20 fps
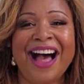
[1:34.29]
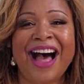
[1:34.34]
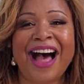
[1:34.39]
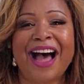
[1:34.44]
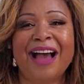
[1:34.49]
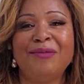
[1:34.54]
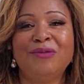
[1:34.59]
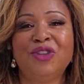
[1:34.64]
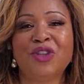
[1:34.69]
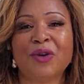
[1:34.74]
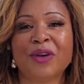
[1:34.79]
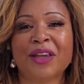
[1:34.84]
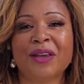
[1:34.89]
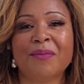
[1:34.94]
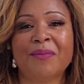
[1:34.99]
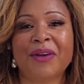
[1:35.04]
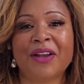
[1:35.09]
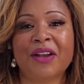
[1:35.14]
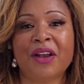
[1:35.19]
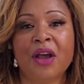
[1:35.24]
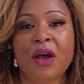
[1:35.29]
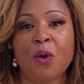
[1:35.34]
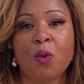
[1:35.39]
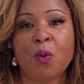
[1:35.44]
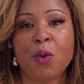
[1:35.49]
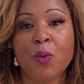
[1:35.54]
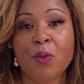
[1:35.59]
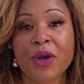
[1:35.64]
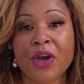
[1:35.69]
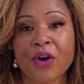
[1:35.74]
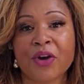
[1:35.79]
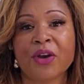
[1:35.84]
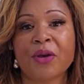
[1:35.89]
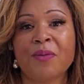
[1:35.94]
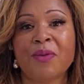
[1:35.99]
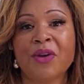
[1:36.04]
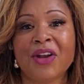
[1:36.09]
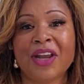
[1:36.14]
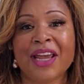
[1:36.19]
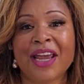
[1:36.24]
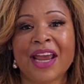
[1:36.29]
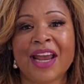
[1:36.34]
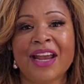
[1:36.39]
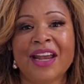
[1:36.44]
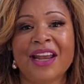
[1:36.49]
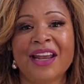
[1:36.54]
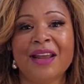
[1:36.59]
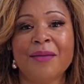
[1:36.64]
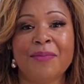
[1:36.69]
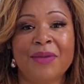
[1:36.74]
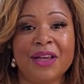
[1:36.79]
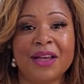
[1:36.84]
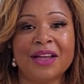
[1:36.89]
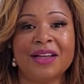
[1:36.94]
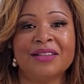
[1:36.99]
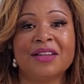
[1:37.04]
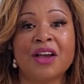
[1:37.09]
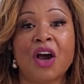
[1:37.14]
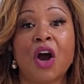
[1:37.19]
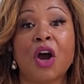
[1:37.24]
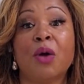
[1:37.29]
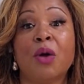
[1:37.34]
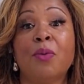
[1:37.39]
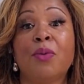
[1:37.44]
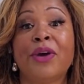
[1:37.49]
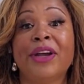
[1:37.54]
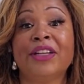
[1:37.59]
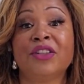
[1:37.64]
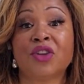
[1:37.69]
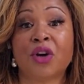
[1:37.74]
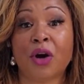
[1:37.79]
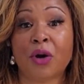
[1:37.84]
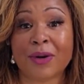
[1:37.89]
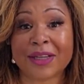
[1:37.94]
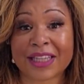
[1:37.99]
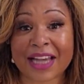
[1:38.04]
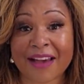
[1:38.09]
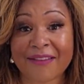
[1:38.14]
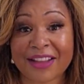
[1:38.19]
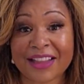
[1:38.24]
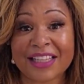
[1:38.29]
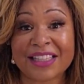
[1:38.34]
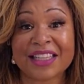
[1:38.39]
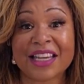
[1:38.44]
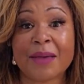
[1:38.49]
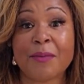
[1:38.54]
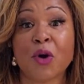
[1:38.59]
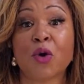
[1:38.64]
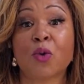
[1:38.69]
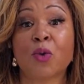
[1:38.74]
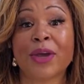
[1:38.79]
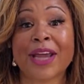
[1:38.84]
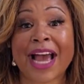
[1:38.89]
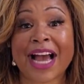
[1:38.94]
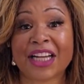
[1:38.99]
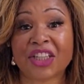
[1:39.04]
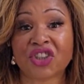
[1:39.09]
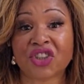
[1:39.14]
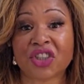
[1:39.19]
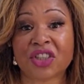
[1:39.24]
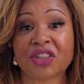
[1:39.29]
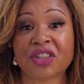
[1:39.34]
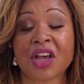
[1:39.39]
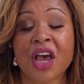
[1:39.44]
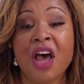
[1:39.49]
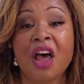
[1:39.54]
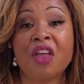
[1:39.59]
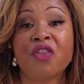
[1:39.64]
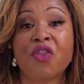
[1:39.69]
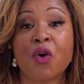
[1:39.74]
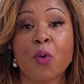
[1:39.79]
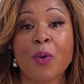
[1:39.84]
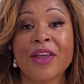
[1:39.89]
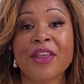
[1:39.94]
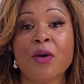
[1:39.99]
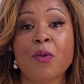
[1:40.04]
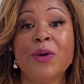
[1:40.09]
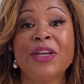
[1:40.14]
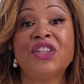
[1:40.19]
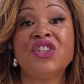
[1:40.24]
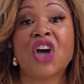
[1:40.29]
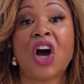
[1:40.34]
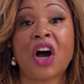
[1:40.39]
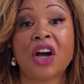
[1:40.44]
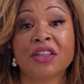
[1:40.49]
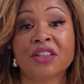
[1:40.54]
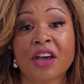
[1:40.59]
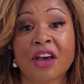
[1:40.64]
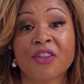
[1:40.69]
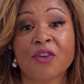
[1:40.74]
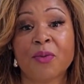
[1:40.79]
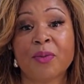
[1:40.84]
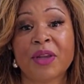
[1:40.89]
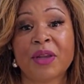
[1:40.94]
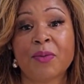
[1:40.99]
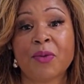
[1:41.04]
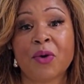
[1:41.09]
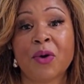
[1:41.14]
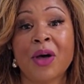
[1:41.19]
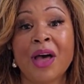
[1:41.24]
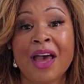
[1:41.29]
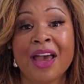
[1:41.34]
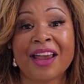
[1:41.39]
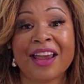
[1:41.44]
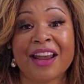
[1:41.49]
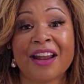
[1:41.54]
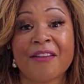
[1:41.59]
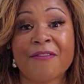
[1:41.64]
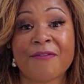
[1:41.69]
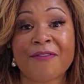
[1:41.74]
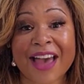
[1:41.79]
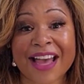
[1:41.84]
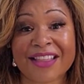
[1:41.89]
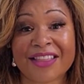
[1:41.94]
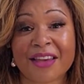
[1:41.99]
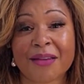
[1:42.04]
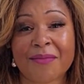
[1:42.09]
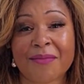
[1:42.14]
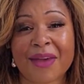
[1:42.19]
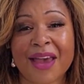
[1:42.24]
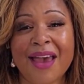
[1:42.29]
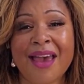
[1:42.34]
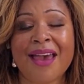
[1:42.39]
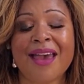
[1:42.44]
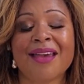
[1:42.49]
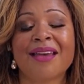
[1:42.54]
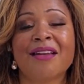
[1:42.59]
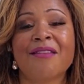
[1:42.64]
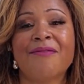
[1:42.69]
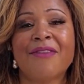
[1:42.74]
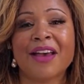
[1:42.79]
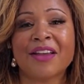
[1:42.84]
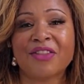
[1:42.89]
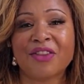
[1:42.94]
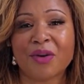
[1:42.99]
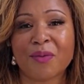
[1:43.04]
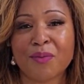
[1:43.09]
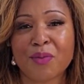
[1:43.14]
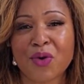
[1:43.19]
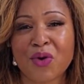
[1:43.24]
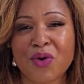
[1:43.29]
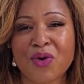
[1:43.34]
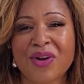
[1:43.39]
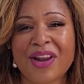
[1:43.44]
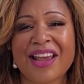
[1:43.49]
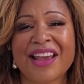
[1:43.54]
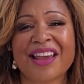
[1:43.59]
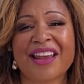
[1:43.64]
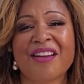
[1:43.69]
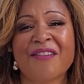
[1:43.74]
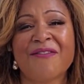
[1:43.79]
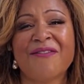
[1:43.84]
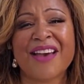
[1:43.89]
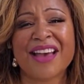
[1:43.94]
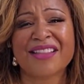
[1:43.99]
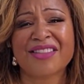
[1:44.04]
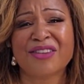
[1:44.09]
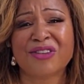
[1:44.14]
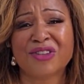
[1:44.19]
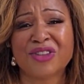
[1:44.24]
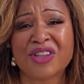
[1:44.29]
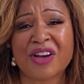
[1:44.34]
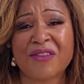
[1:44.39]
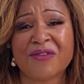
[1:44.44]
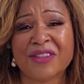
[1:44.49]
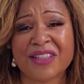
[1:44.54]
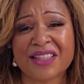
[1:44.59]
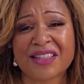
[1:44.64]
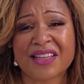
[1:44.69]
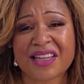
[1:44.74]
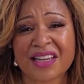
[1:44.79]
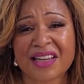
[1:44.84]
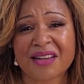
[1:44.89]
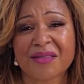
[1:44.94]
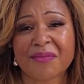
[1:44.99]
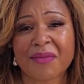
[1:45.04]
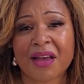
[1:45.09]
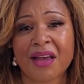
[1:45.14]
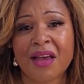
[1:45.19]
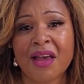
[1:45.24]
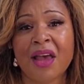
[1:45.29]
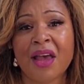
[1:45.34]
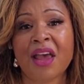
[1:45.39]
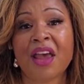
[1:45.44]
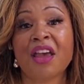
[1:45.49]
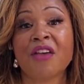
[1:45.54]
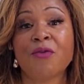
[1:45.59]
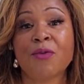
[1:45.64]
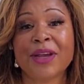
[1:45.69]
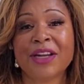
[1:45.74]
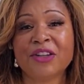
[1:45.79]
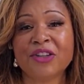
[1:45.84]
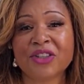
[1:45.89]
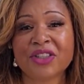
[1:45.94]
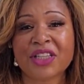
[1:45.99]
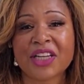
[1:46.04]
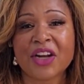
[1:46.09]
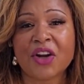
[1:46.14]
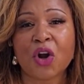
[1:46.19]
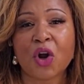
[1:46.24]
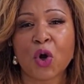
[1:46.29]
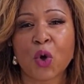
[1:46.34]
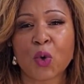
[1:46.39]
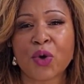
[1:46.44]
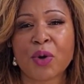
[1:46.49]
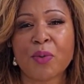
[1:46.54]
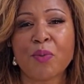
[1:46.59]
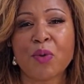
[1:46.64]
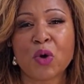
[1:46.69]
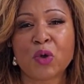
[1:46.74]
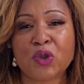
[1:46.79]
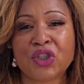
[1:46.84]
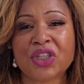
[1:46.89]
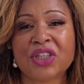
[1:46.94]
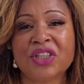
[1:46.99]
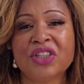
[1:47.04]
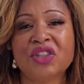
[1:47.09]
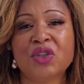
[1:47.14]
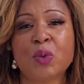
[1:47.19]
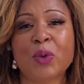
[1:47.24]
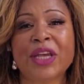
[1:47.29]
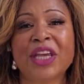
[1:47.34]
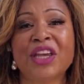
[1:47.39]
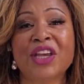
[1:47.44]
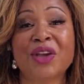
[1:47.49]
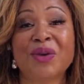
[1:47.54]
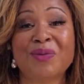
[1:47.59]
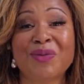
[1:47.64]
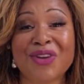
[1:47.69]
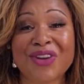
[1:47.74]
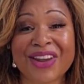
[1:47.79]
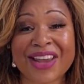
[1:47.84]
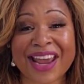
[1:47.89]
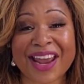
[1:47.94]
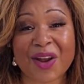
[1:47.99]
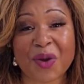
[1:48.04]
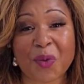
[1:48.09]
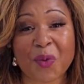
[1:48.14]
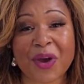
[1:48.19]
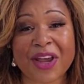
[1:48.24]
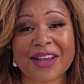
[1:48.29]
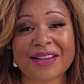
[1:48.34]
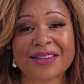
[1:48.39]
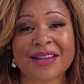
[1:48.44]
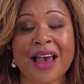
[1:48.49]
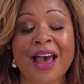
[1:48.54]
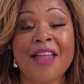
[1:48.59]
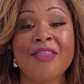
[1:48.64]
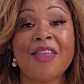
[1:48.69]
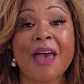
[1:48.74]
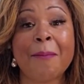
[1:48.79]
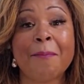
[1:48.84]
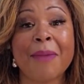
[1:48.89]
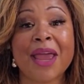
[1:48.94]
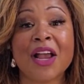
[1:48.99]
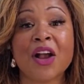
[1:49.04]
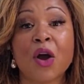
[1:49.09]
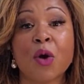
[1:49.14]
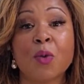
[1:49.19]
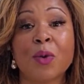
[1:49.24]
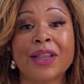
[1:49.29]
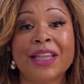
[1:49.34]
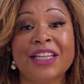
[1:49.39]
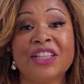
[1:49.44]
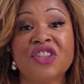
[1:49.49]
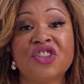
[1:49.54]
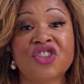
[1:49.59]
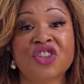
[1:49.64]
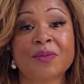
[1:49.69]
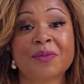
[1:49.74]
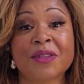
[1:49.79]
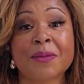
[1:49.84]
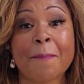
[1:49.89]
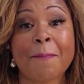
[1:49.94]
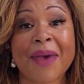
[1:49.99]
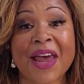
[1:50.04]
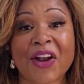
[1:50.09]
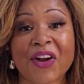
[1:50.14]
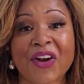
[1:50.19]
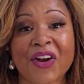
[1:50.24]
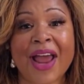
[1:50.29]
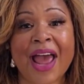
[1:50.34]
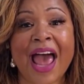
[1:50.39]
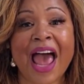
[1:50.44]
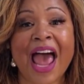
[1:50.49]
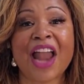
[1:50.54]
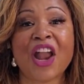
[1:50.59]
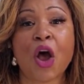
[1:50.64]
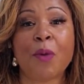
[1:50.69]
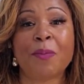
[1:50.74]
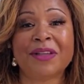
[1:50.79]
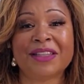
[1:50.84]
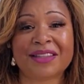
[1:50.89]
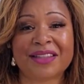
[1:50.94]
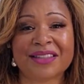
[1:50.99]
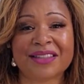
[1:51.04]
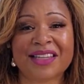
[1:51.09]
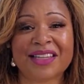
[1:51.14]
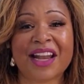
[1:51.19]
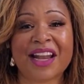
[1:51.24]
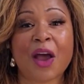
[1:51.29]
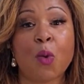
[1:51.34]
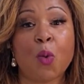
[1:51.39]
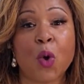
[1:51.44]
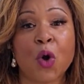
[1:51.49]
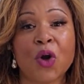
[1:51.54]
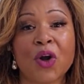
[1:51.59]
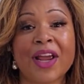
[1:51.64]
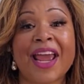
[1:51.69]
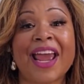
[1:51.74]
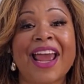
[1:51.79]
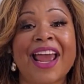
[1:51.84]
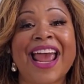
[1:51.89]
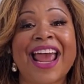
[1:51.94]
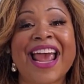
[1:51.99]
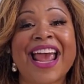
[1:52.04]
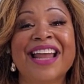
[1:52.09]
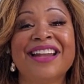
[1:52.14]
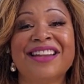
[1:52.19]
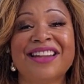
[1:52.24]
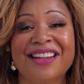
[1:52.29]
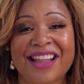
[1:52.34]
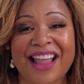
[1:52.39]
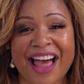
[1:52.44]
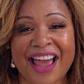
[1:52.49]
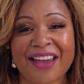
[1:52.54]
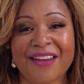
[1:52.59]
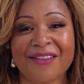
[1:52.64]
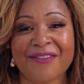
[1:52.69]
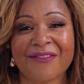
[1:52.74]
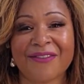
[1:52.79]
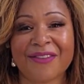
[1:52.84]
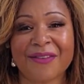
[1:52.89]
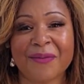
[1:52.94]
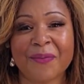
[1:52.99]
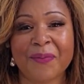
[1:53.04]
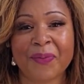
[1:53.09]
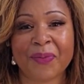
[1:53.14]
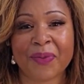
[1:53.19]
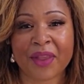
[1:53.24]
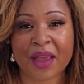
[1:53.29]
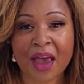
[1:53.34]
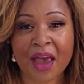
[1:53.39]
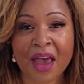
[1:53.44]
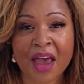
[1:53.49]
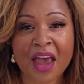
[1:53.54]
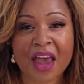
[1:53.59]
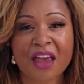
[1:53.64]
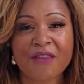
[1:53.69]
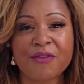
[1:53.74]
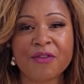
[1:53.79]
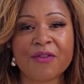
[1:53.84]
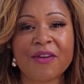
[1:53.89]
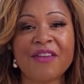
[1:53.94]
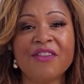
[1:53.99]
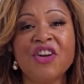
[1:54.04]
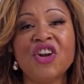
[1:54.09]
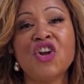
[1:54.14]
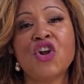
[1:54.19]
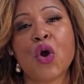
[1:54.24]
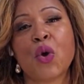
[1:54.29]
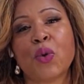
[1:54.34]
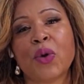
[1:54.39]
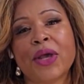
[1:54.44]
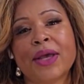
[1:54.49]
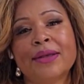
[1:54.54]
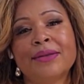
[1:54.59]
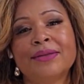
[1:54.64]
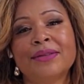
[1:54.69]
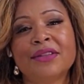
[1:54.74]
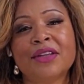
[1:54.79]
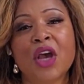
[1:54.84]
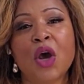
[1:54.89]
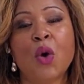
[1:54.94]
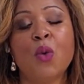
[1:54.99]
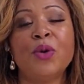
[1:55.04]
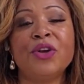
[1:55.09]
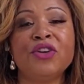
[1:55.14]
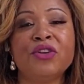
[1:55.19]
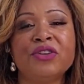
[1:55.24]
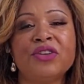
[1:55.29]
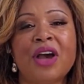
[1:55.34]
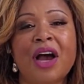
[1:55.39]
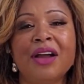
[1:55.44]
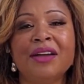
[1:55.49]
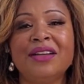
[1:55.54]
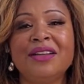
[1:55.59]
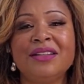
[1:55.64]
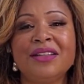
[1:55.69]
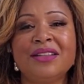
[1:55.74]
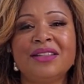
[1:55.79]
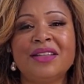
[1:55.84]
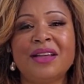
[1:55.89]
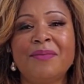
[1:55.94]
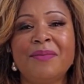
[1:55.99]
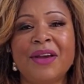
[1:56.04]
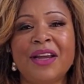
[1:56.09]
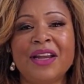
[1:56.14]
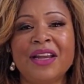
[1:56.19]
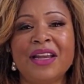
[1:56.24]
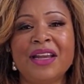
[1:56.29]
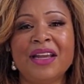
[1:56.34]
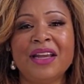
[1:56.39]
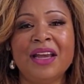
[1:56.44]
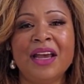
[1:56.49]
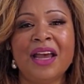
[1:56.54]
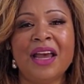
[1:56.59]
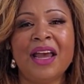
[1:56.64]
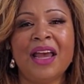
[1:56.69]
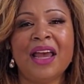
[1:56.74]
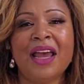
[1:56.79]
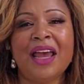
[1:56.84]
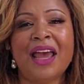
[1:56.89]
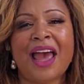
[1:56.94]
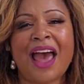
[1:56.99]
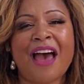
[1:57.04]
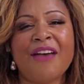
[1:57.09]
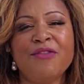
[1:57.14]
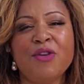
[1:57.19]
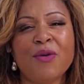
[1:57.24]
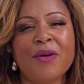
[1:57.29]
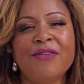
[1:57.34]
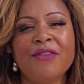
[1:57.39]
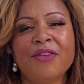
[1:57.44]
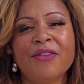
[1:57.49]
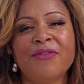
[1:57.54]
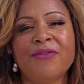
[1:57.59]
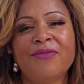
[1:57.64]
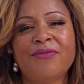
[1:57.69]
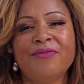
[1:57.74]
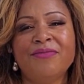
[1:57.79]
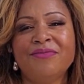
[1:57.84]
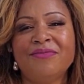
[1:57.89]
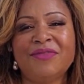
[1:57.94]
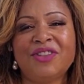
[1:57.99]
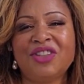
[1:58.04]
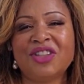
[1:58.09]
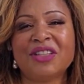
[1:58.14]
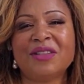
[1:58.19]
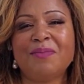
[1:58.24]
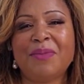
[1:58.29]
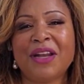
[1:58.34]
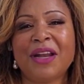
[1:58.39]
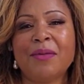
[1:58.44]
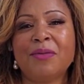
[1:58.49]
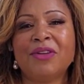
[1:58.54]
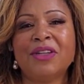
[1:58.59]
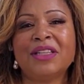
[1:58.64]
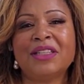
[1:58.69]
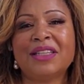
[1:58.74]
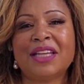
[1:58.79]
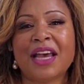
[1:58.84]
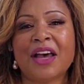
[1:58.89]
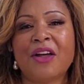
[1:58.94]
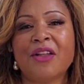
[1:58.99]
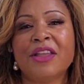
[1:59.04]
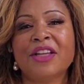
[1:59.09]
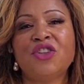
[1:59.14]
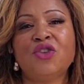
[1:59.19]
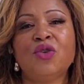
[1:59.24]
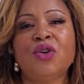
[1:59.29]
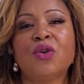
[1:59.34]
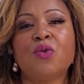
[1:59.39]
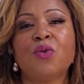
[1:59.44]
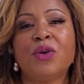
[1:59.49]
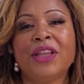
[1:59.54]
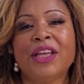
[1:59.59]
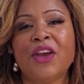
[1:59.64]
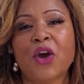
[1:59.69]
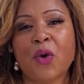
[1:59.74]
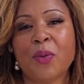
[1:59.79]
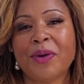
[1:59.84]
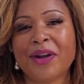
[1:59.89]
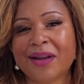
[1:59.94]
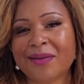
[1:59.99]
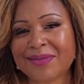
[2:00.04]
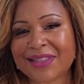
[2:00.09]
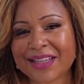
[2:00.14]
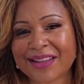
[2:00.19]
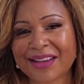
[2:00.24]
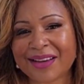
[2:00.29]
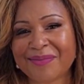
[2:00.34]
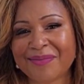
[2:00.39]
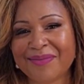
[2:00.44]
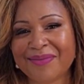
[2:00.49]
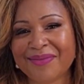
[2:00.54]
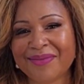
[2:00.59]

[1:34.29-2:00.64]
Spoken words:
I'm joking, but when we are communicating, because our brains are always having these chemical reactions, the way that we talk to other people can affect them. It can affect their mood, it can affect their self-esteem. If we understand our own emotions, we can communicate in ways that make our relationships better and help us succeed at work and in life. If you've ever noticed, when you're talking to somebody, have you ever just been able to tell that you could really open up to them?